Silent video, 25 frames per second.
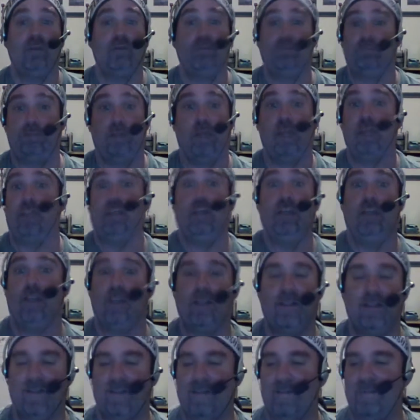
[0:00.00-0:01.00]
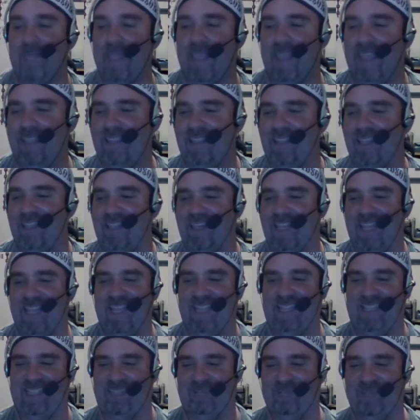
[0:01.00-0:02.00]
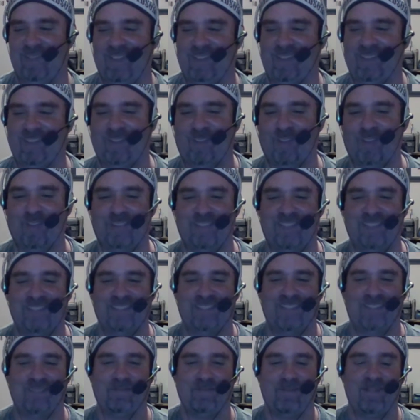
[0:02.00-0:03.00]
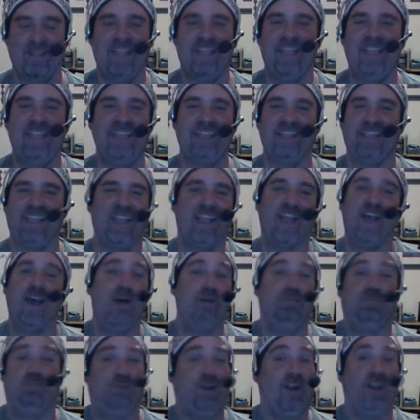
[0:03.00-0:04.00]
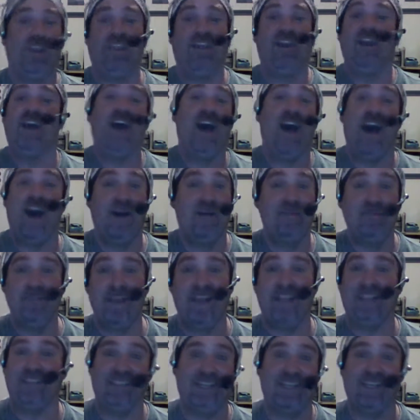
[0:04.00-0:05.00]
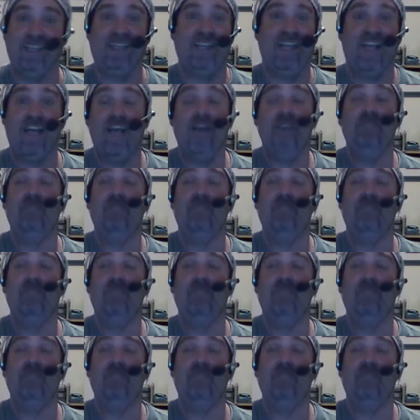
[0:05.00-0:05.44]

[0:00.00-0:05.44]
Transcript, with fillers: So he's probably like, eh, eh, my woman ain't going. I ain't going either.